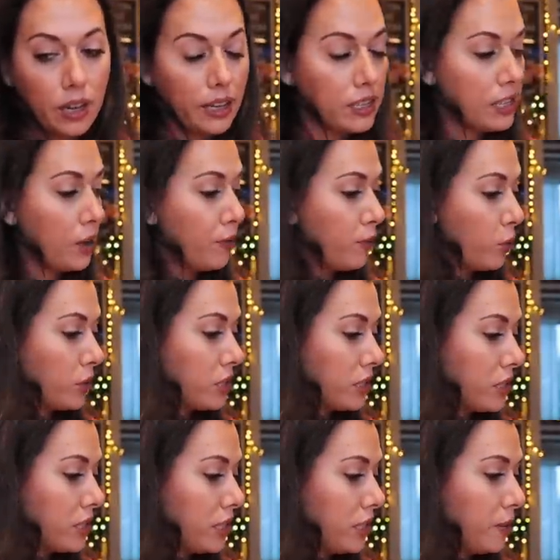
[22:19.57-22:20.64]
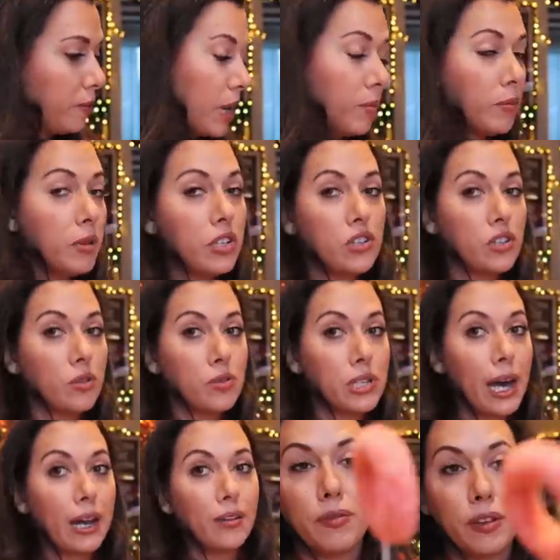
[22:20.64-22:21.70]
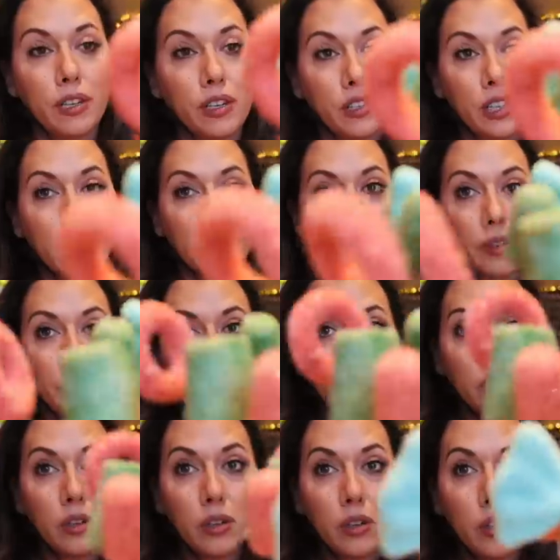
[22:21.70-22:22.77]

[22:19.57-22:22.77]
It's now 4.16. I'm gonna be so sad if it doesn't get delivered.